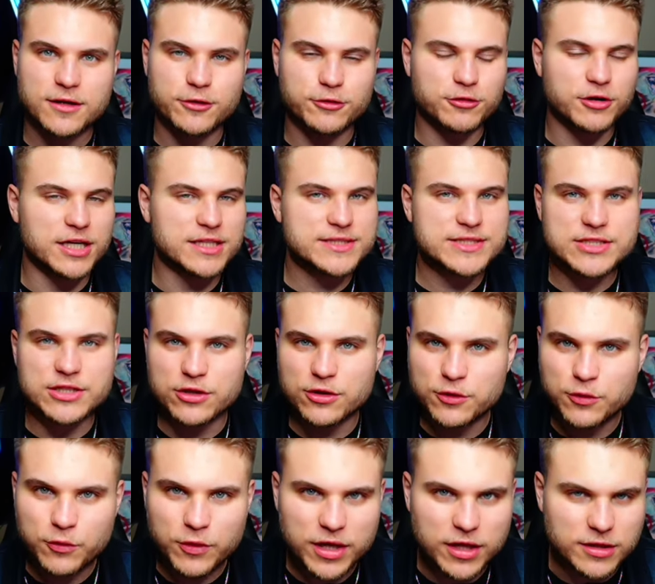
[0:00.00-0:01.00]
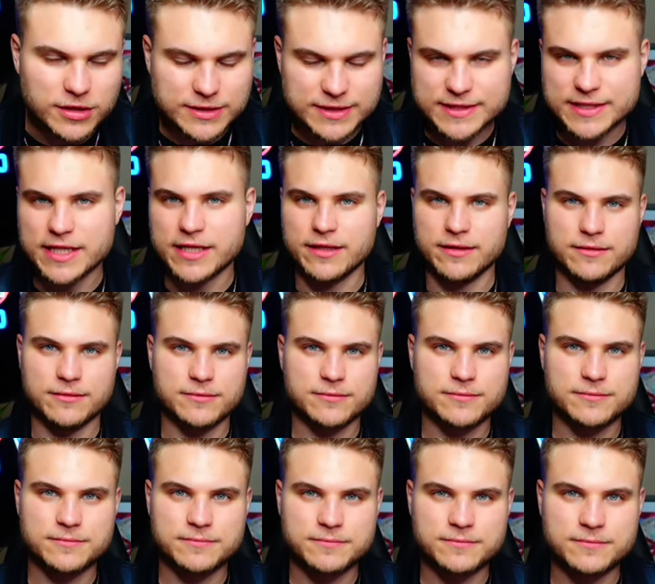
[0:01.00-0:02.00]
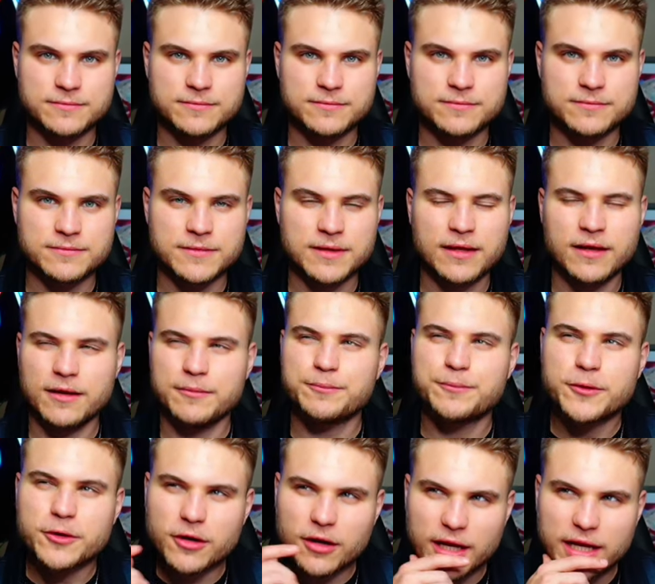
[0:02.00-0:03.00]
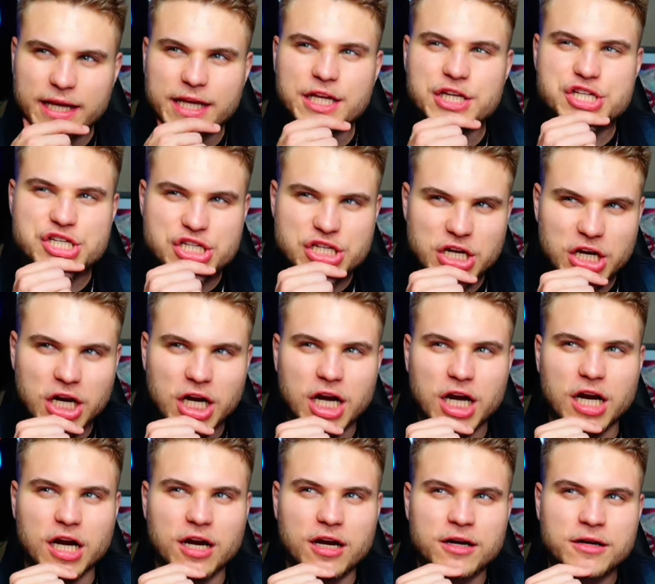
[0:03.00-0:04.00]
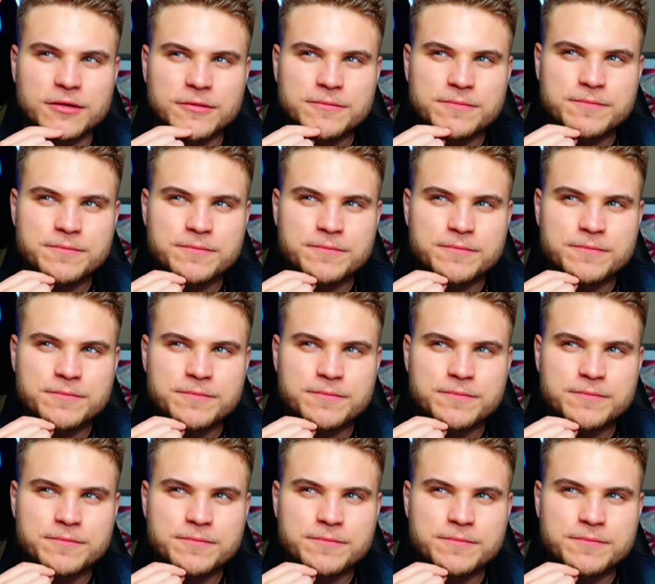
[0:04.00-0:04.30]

Russell Wilson. I'm pretty sure